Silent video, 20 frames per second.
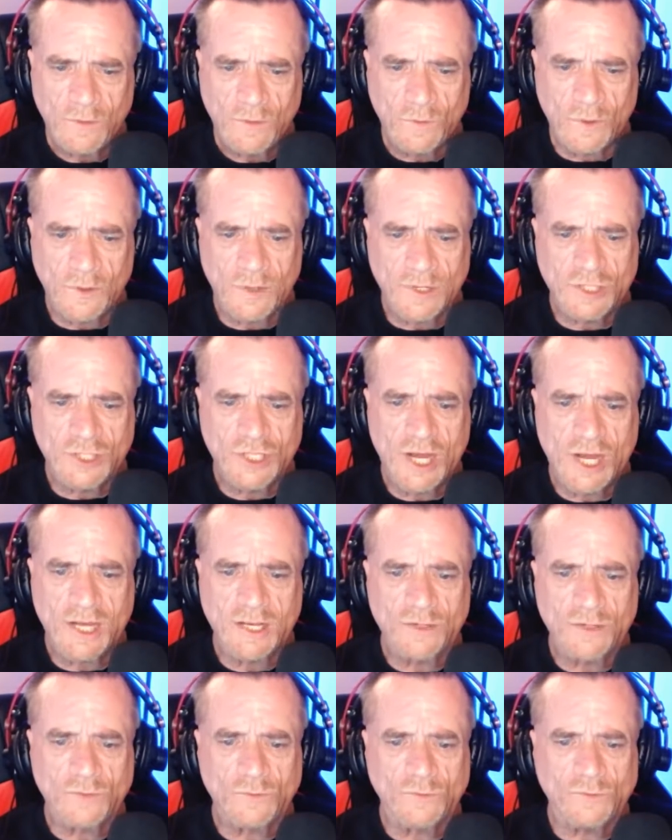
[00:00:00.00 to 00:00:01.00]
where the
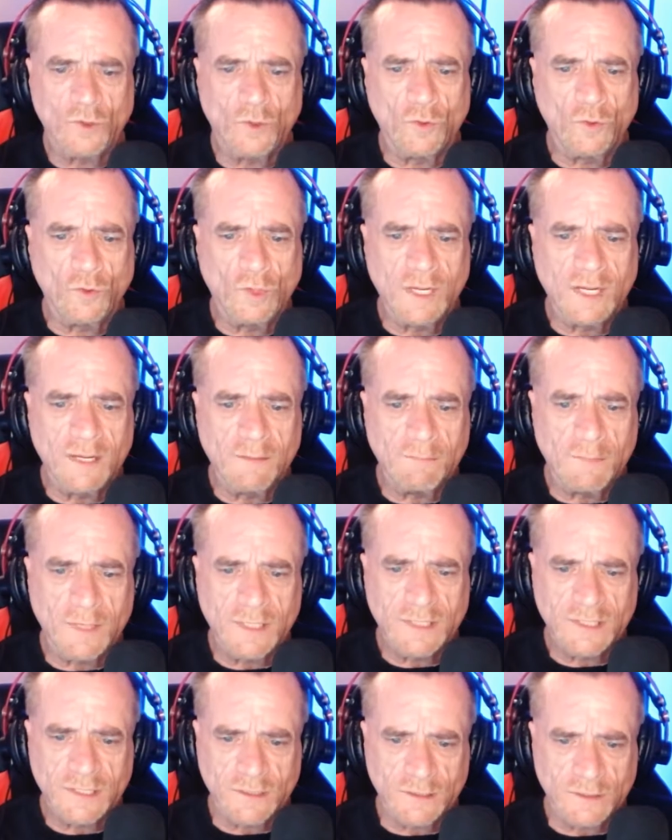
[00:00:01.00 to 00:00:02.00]
giant rolling
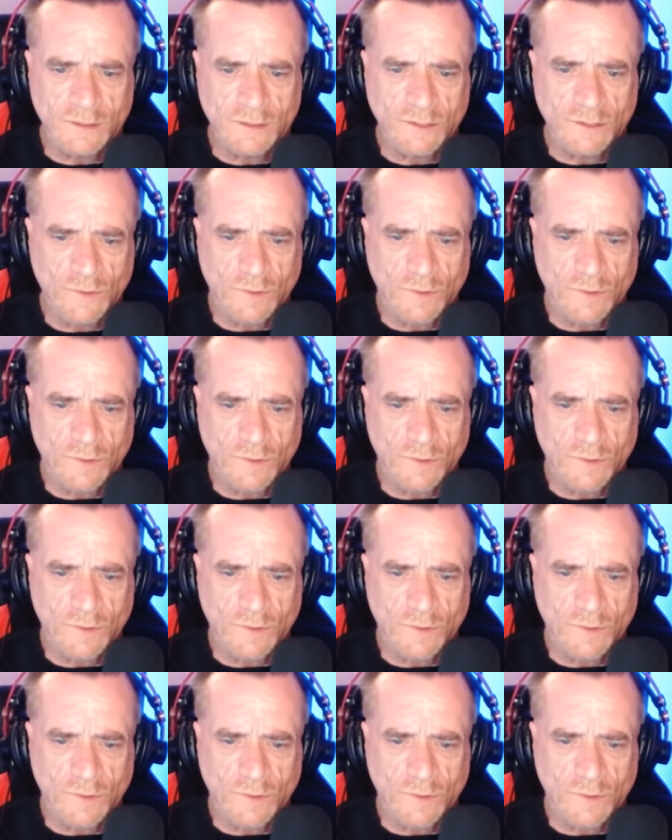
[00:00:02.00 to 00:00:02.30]
muscles